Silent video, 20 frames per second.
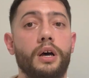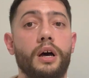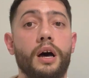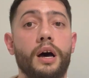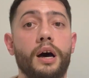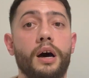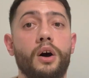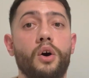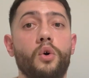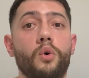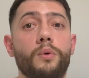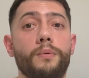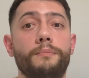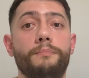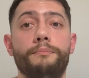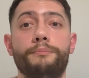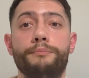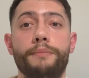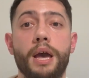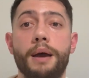how
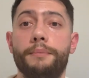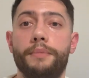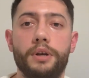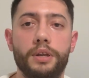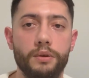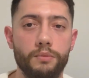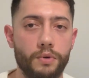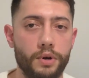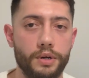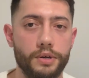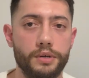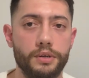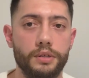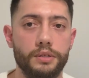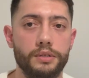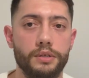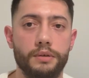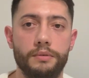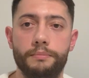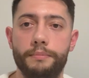memory
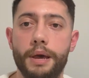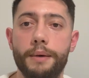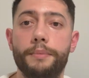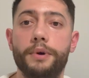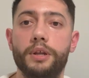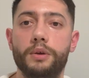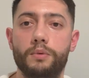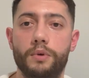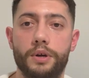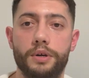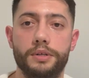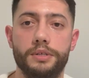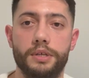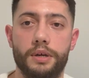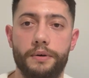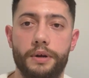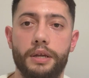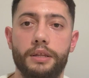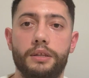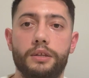works, all
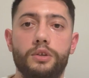right?